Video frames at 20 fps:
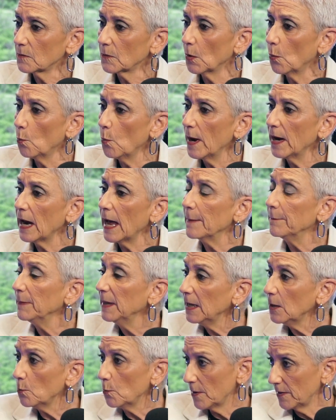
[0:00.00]
when I
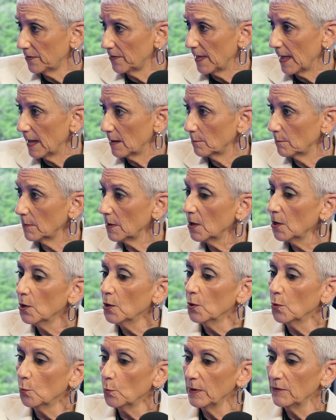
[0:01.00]
meet with them,
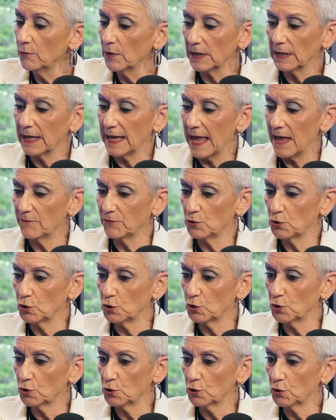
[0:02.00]
we really have
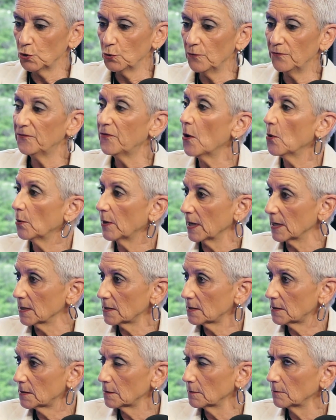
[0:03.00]
two foci.